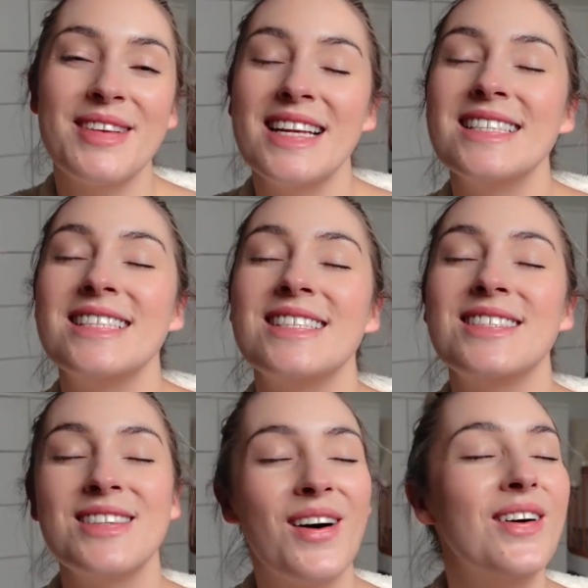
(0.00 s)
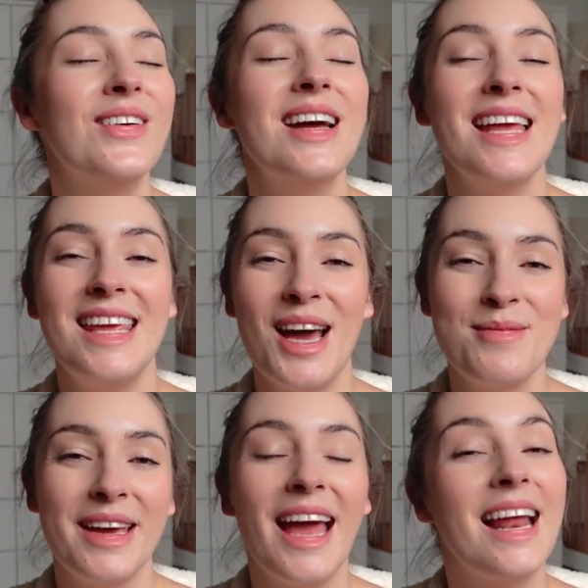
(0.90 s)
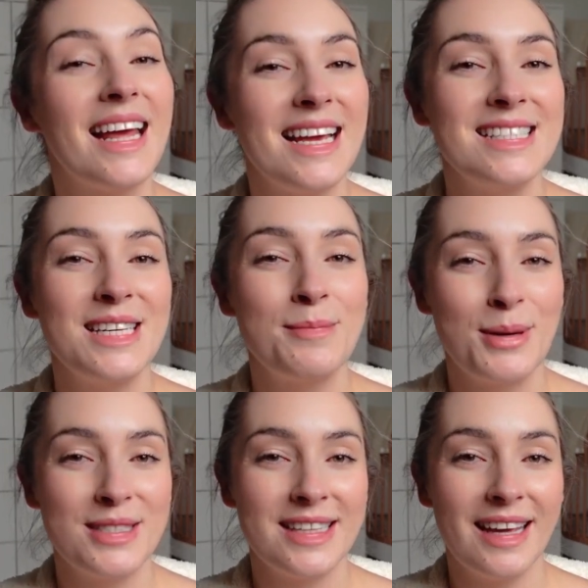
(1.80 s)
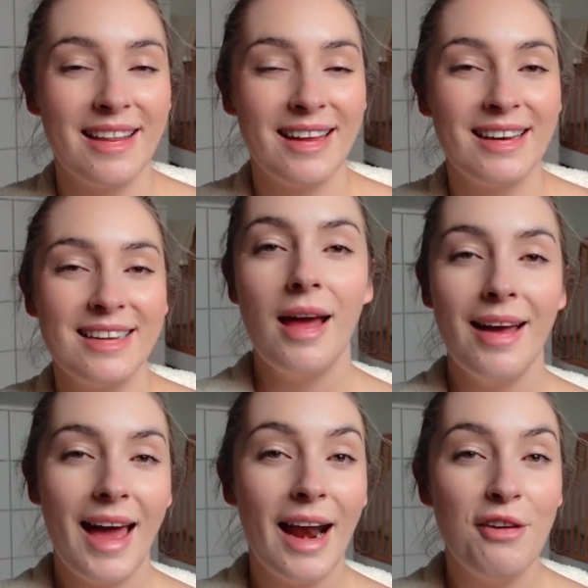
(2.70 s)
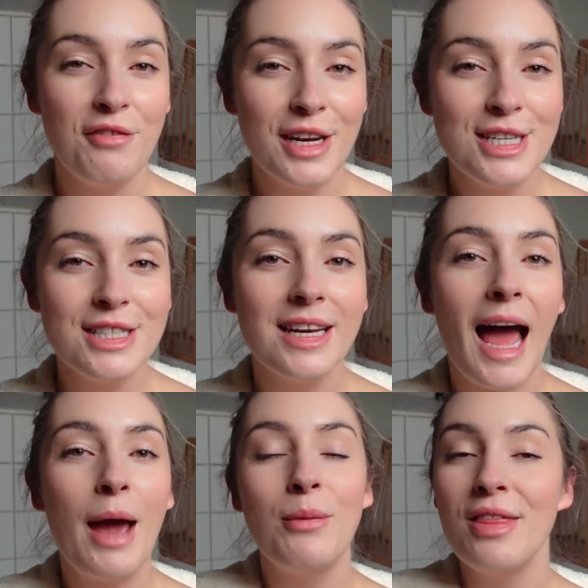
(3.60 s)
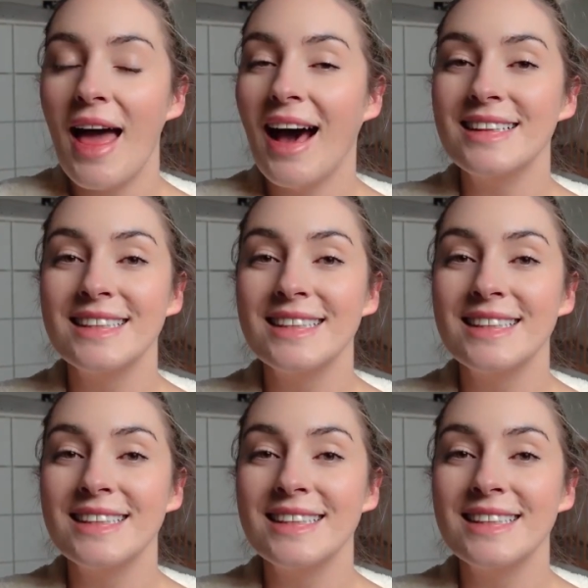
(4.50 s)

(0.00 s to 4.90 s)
but it's so yummy and easy to put together. And I finished the night with our